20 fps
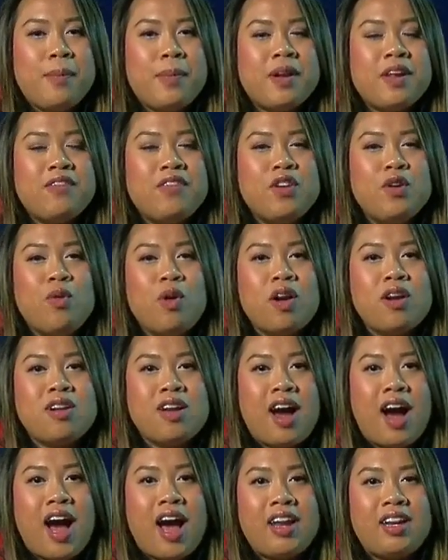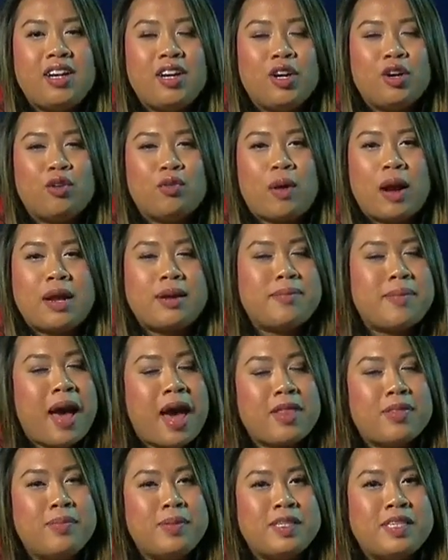But if you are not a great
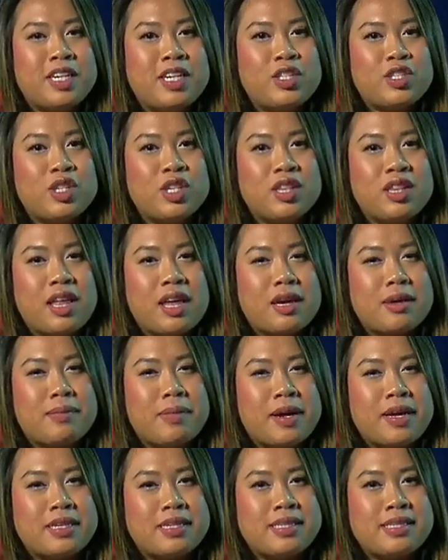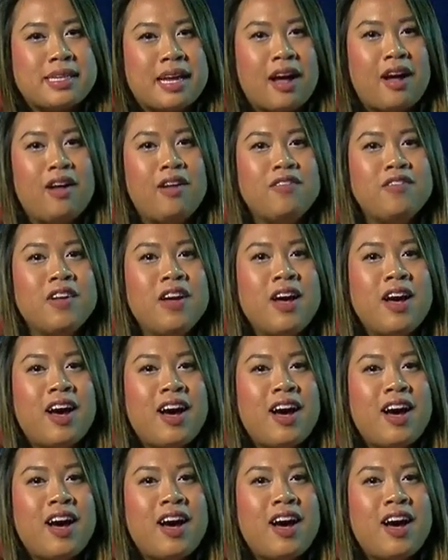mathematician like myself,